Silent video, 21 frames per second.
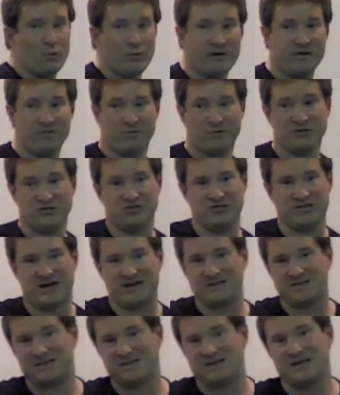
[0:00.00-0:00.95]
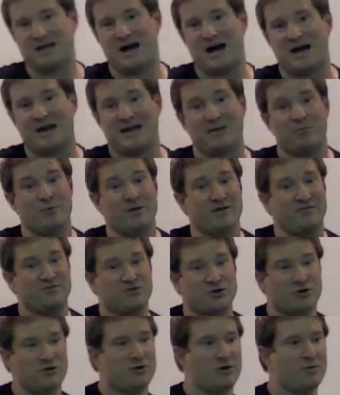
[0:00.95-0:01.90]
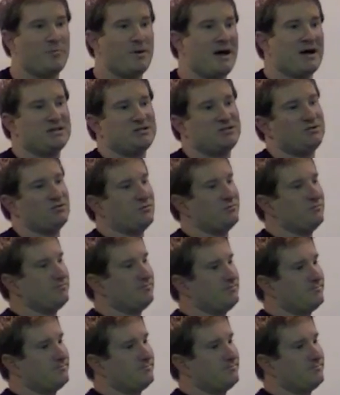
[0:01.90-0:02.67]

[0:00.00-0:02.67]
We have rejected God and we have turned our backs to Him.